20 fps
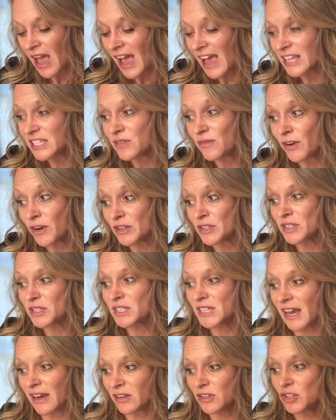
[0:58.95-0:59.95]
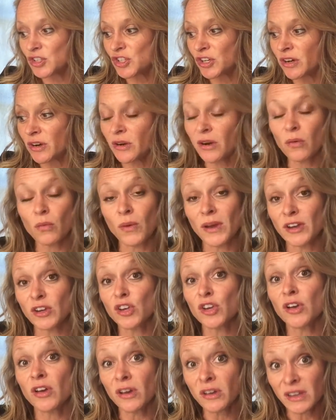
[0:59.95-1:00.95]
As far as texture, when
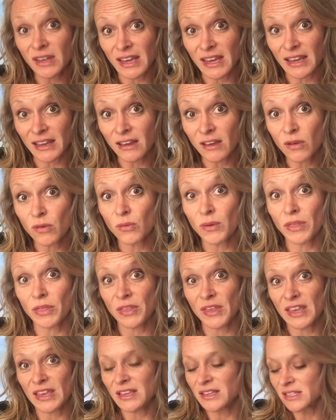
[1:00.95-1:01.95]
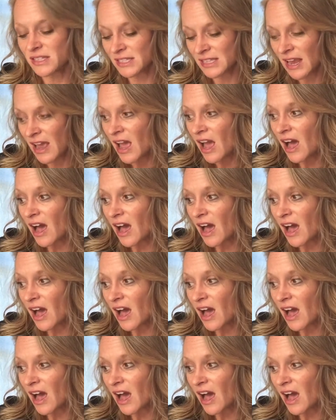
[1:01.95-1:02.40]
cooking with these,